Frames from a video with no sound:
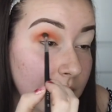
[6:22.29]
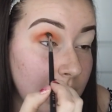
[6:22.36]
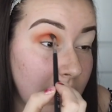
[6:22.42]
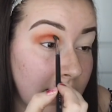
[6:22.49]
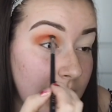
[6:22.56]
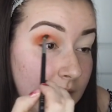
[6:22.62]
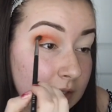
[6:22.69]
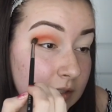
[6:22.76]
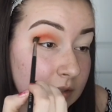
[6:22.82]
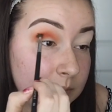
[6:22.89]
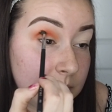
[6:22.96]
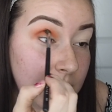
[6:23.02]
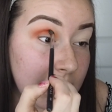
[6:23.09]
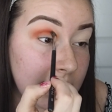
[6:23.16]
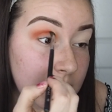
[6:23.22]
I end up
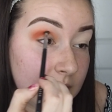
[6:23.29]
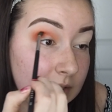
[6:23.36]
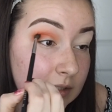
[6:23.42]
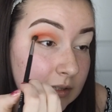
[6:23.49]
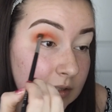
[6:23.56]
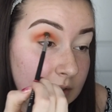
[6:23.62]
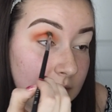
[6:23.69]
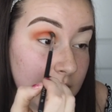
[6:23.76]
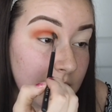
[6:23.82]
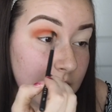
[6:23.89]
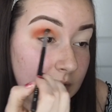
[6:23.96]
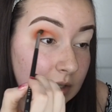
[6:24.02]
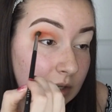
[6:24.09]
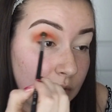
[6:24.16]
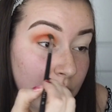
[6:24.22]
liking the
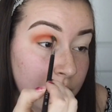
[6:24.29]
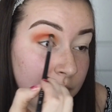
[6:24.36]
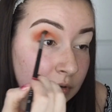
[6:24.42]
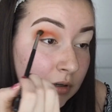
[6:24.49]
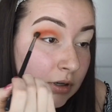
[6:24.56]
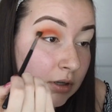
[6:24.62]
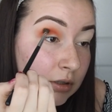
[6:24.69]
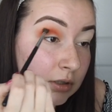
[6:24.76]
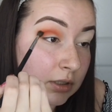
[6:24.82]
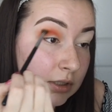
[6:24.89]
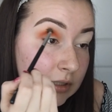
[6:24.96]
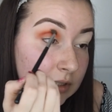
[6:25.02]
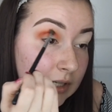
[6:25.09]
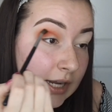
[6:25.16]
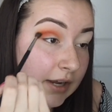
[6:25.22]
overall
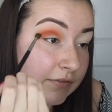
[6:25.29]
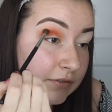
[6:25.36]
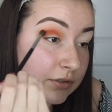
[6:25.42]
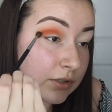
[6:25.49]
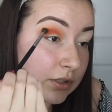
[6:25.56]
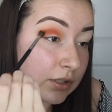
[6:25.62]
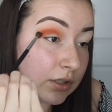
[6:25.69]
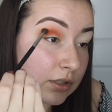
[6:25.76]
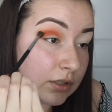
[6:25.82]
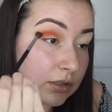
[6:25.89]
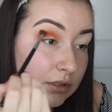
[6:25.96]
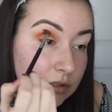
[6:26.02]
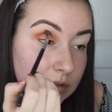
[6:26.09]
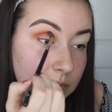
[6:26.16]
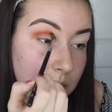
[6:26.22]
look after
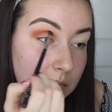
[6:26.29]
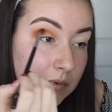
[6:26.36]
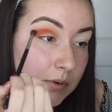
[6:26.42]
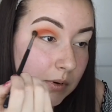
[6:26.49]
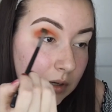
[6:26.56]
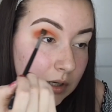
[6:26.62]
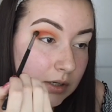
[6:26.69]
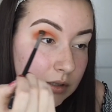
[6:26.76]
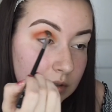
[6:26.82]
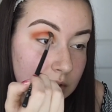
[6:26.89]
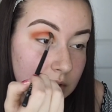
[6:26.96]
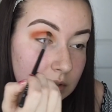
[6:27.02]
more